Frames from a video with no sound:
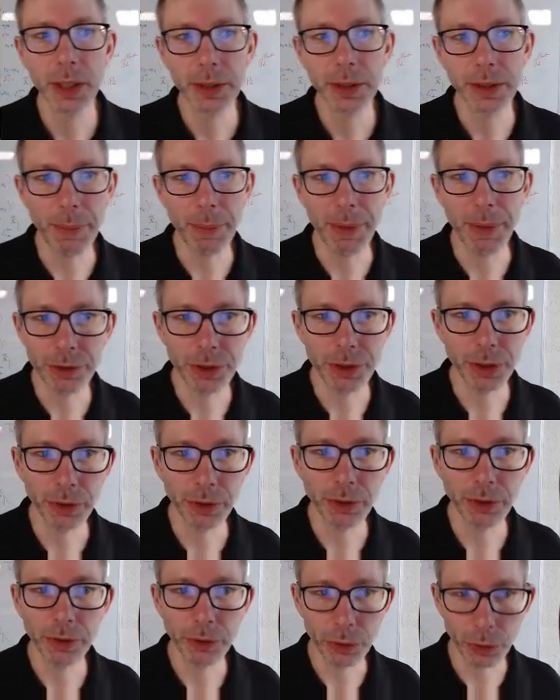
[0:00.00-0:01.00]

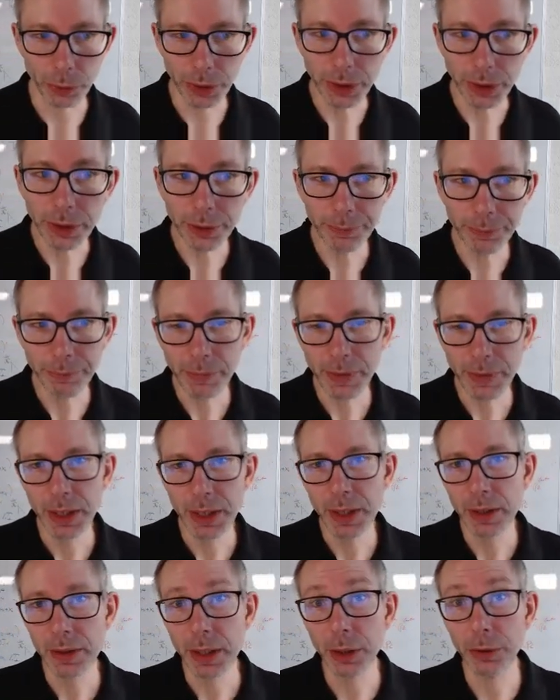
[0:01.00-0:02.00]
dimensions to it.
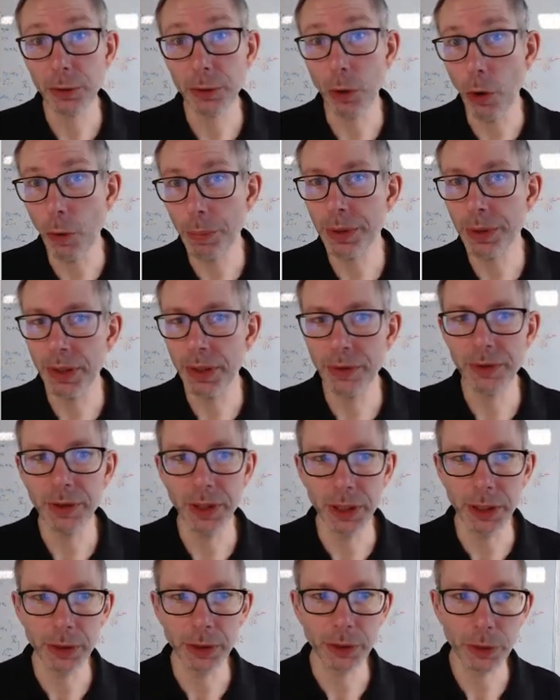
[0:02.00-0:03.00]
There's openness
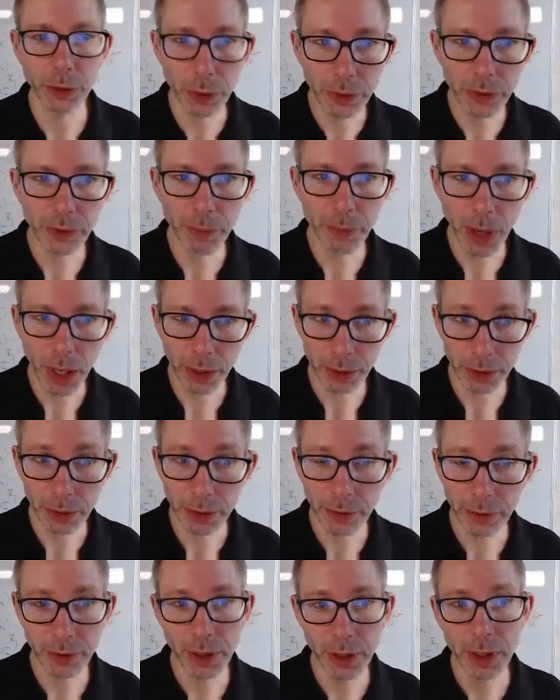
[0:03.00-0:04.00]
in goods
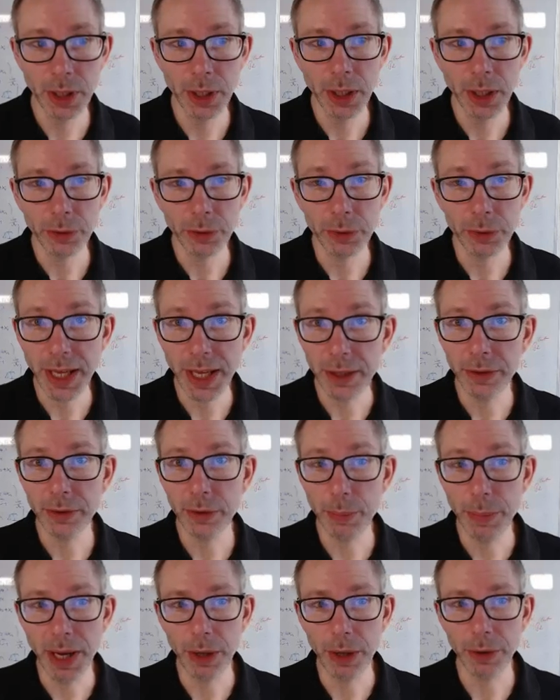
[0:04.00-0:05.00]
markets. So that is
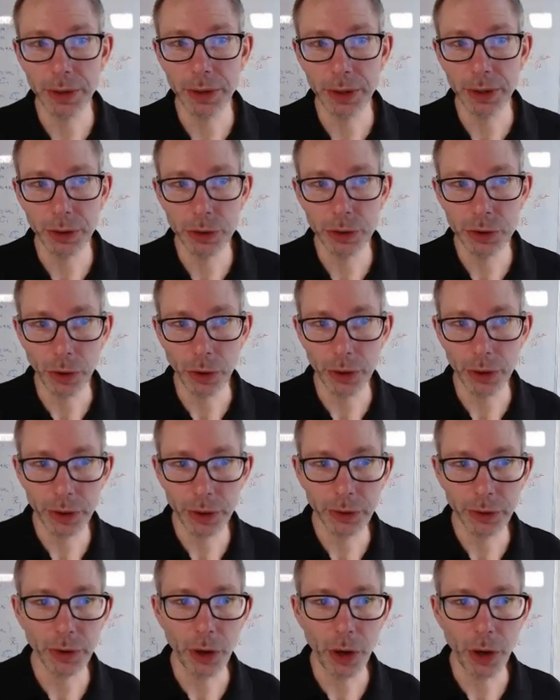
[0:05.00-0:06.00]
about the
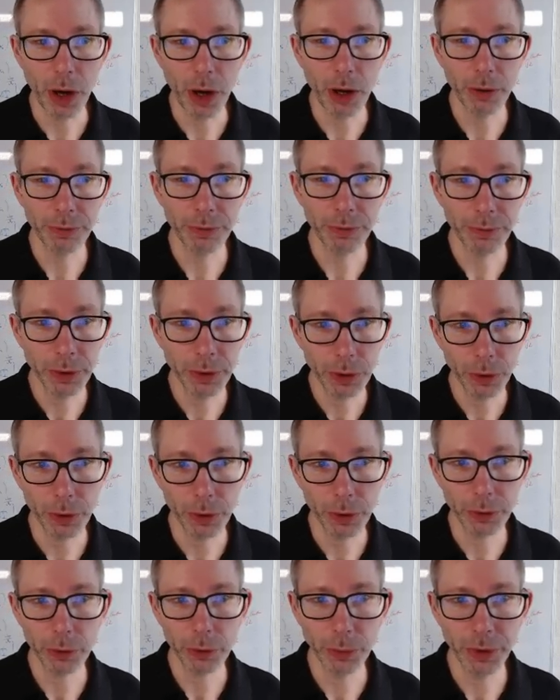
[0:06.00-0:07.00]
choice of
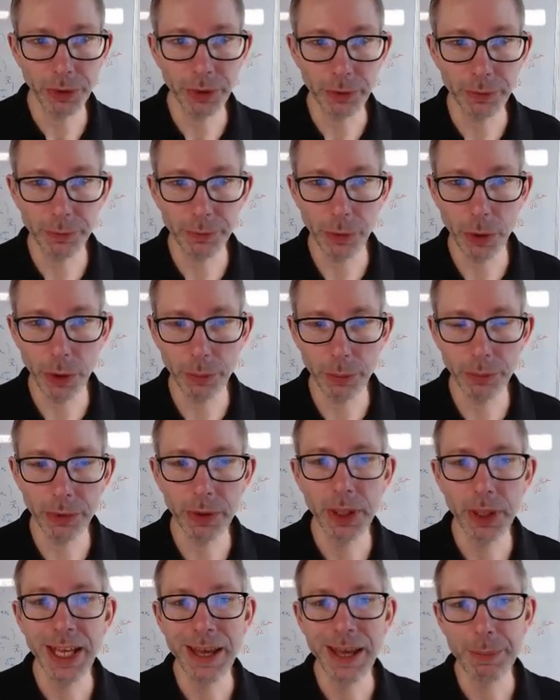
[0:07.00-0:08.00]
consumers and firms
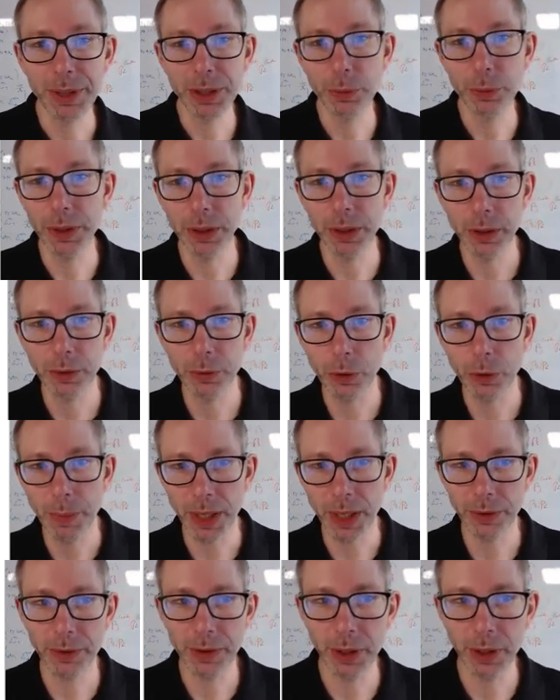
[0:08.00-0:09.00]
between
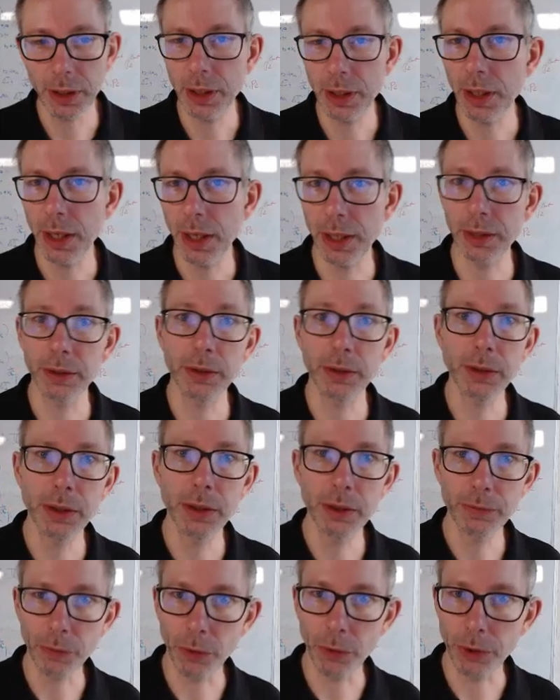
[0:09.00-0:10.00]
domestic and
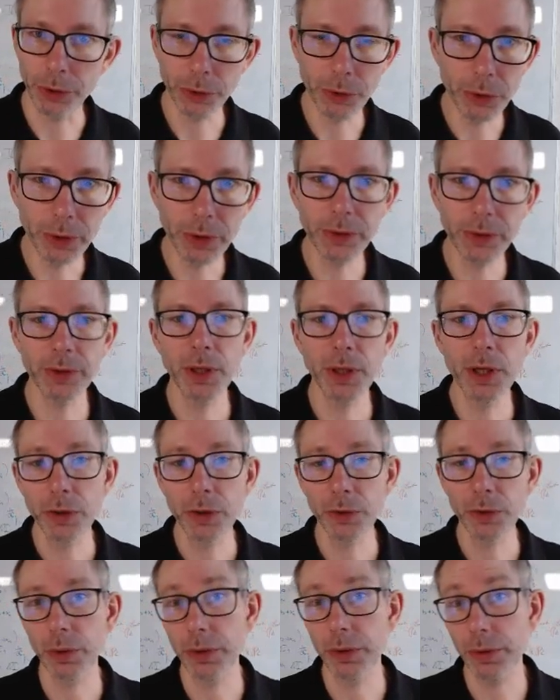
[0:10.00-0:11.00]
foreign goods.
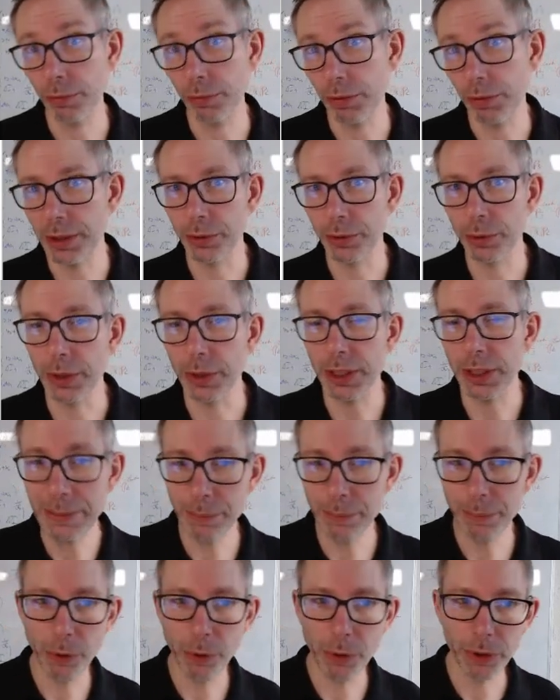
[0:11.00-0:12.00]
So it's related to
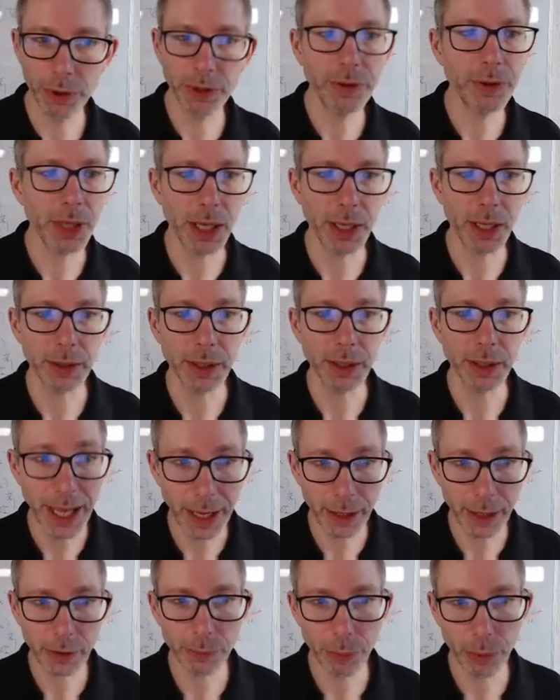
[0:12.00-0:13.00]
imports and
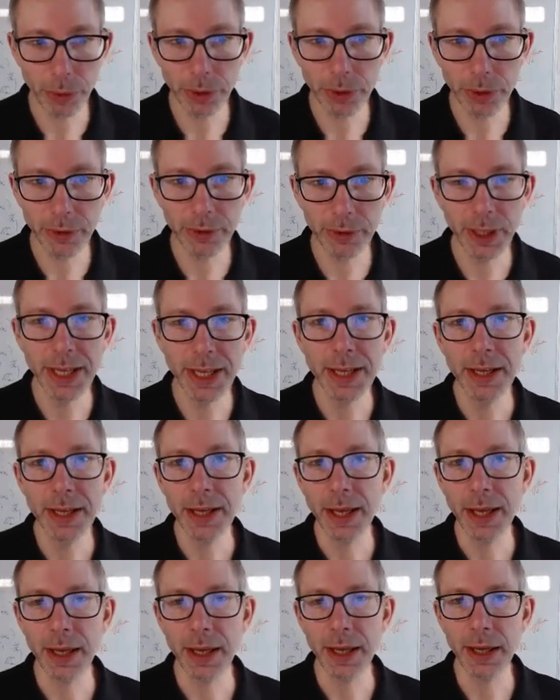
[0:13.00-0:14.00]
exports.
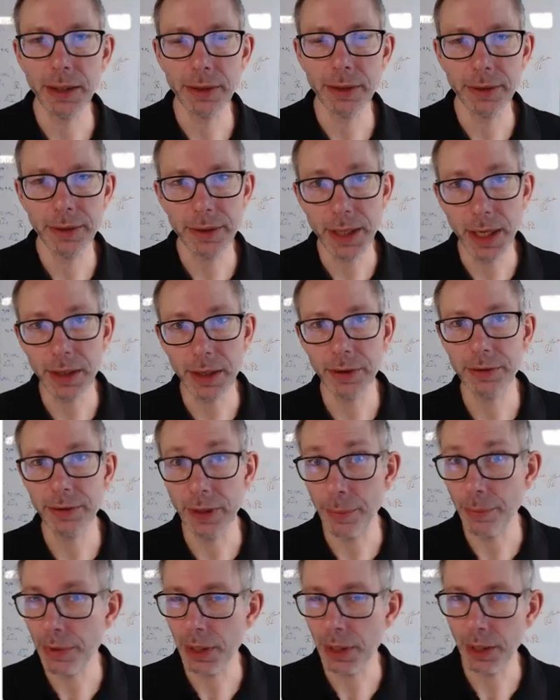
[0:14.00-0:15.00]
And that is
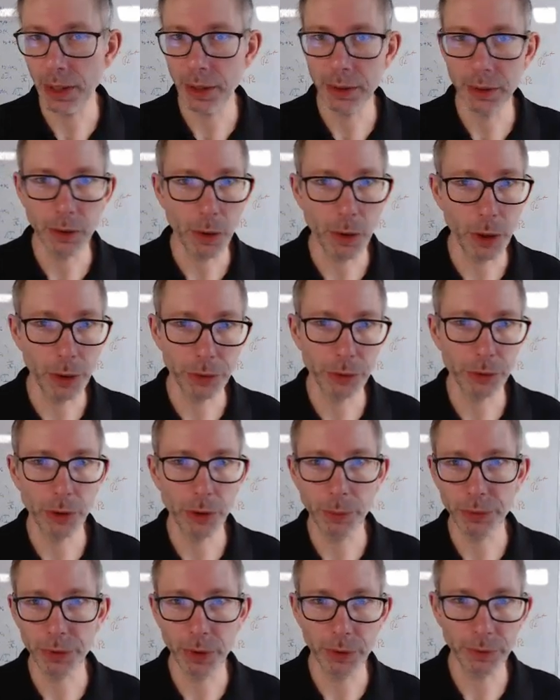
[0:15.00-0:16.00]
something also in
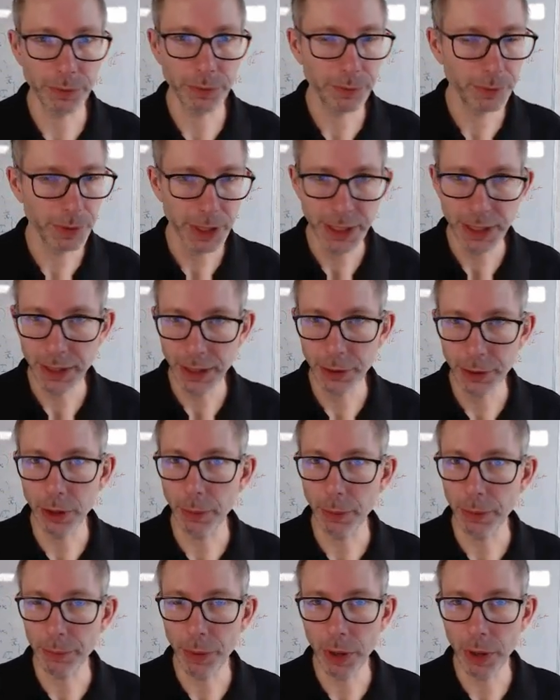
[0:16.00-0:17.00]
terms of
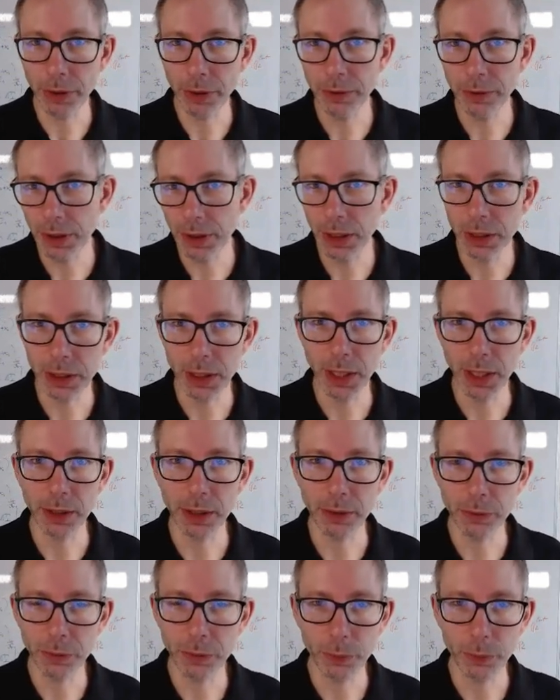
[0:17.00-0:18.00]
economic policy
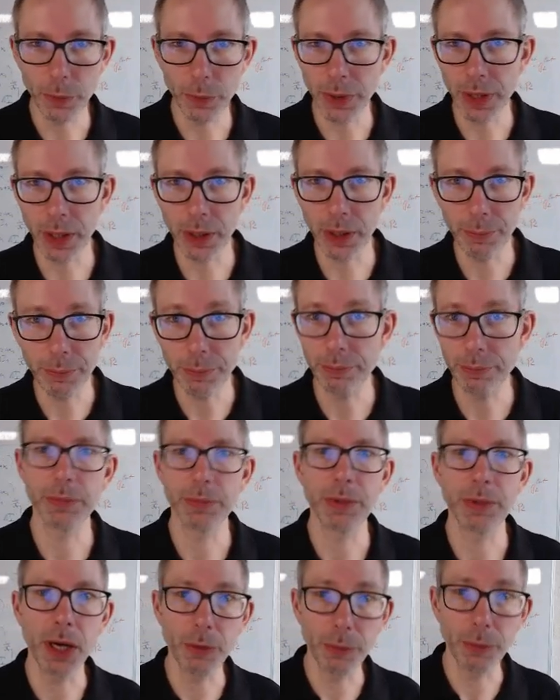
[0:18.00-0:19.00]
and whether
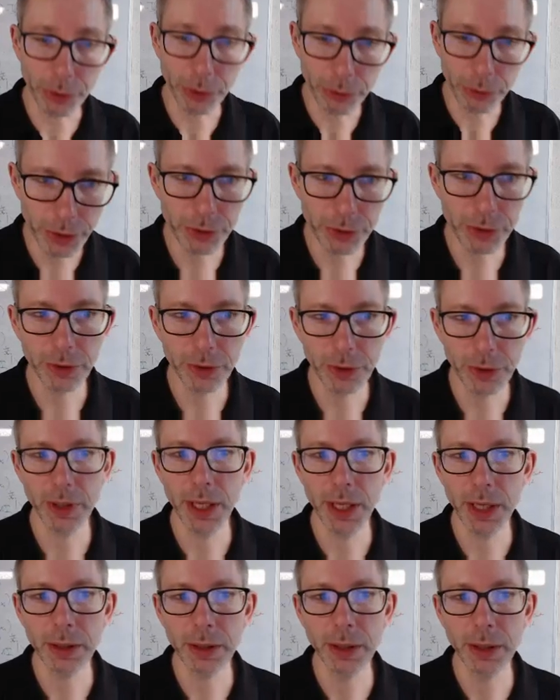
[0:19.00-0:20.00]
there are restrictions on
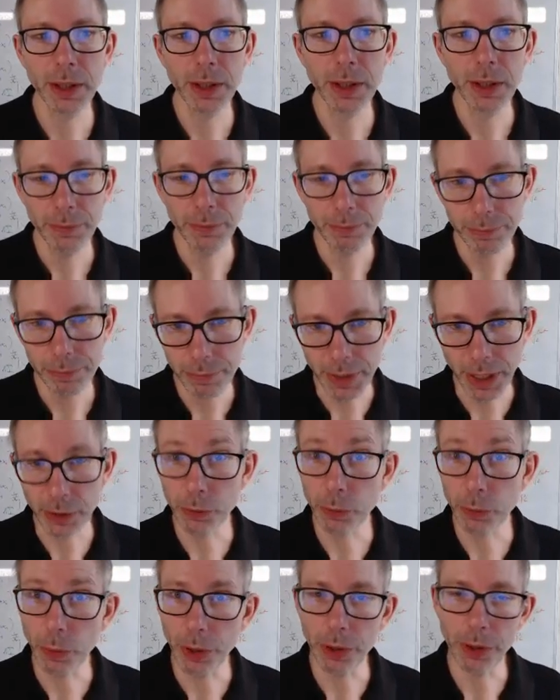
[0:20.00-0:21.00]
that.
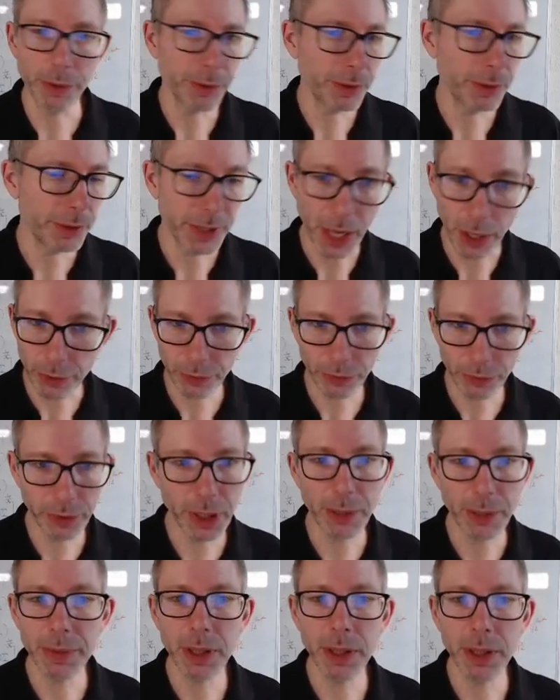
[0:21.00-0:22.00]
That's where tariffs
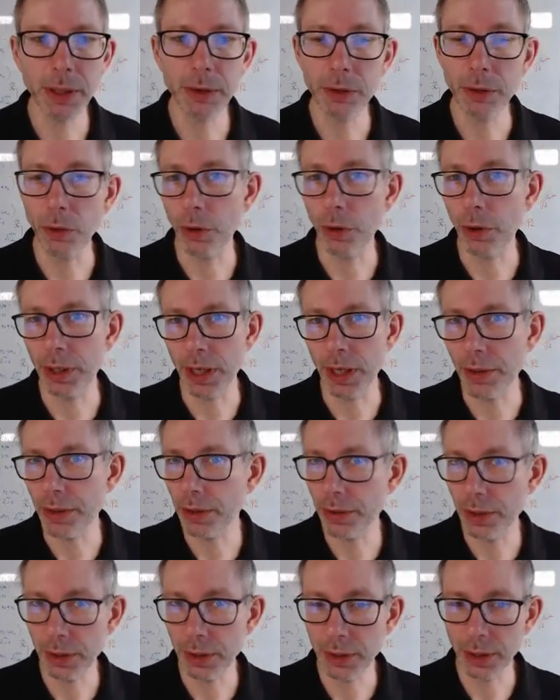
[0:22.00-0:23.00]
come in, or another
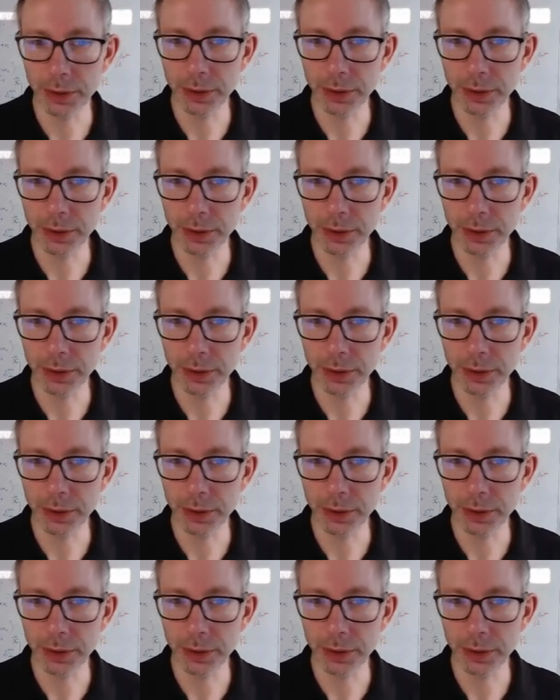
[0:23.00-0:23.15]
thing